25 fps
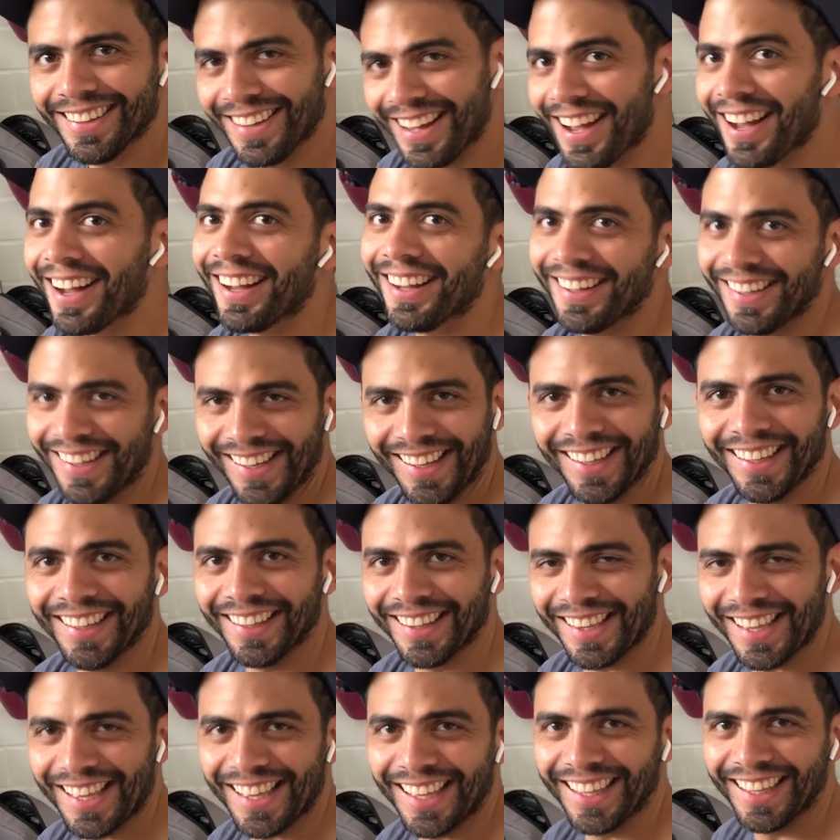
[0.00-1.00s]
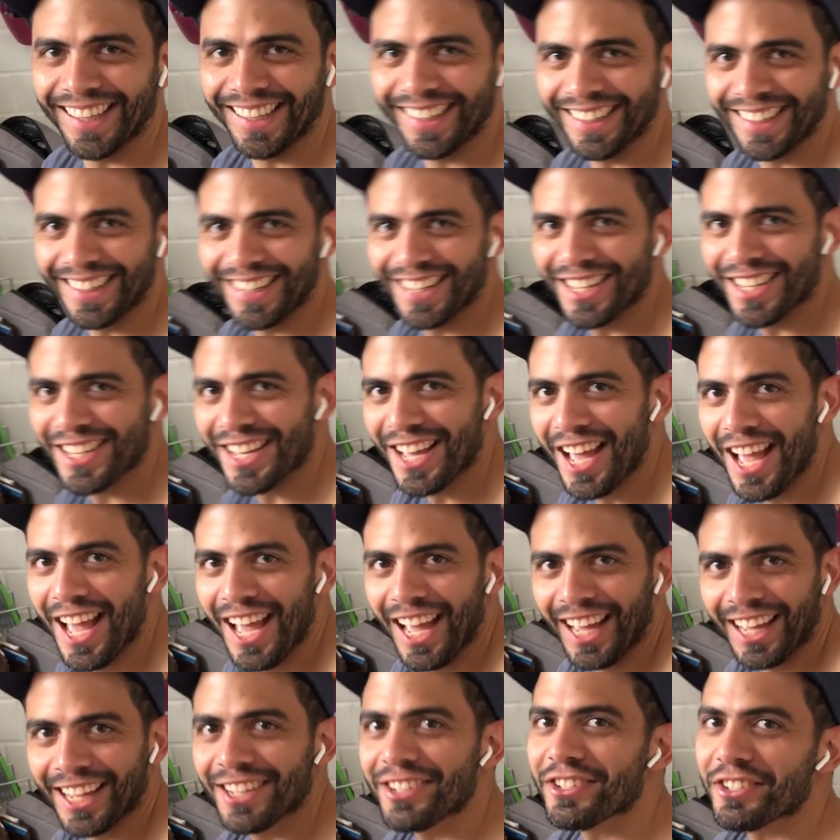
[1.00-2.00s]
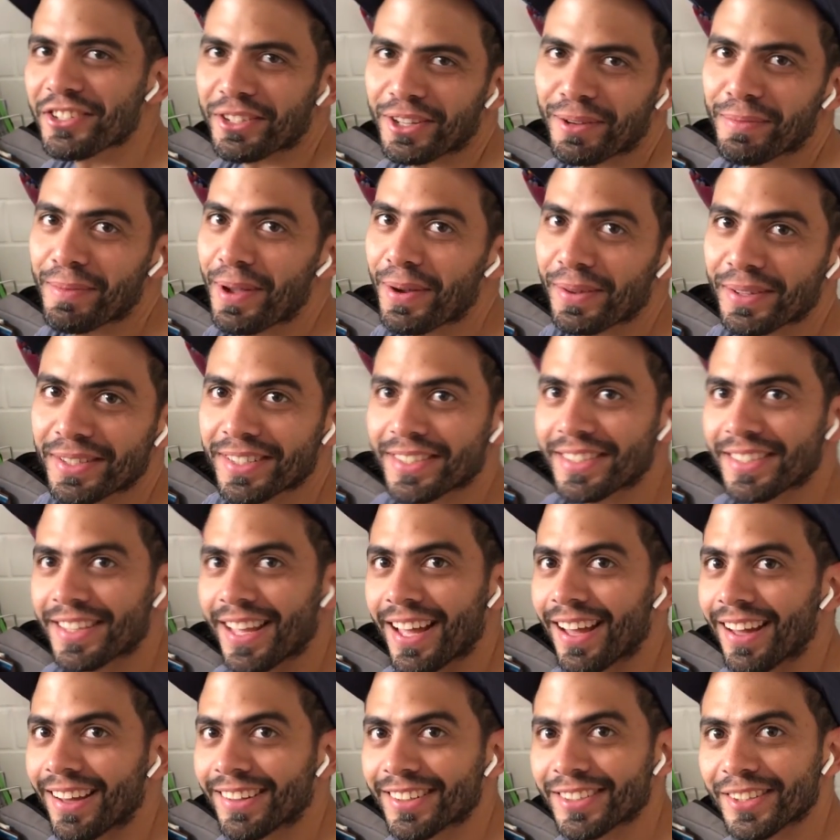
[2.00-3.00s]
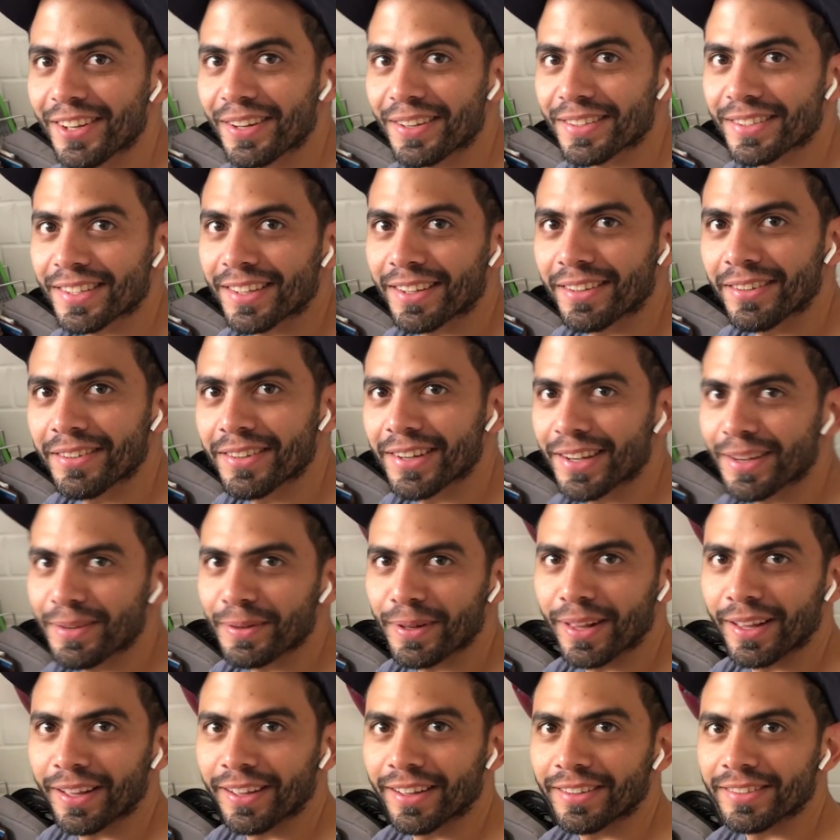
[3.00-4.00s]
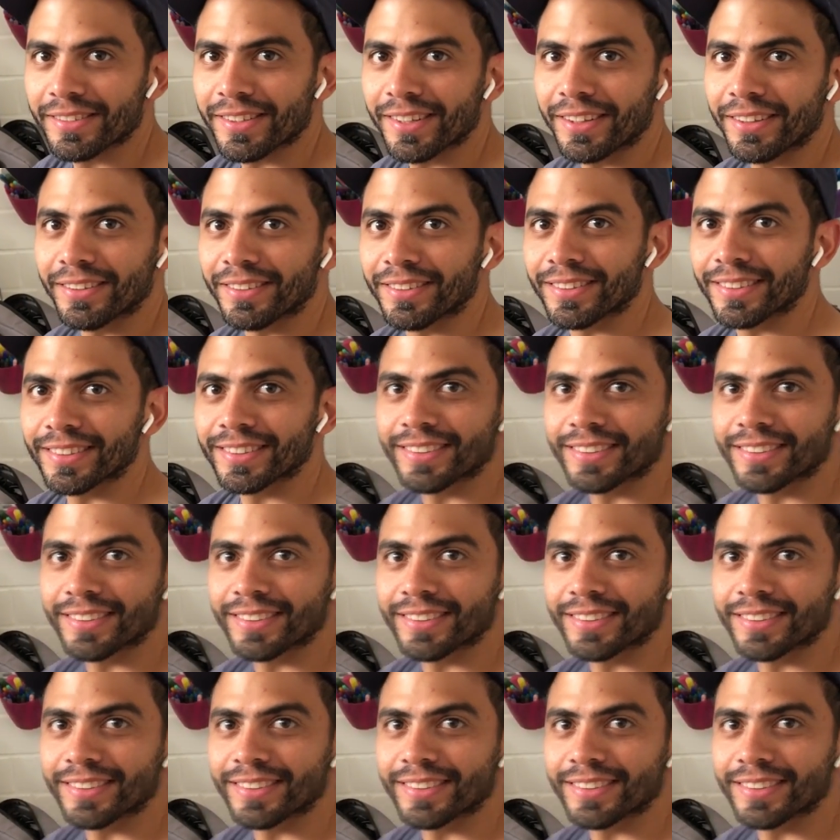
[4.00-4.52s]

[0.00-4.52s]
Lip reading: Yeah. He just told me I was his dad, so I was like, okay, well, I guess so.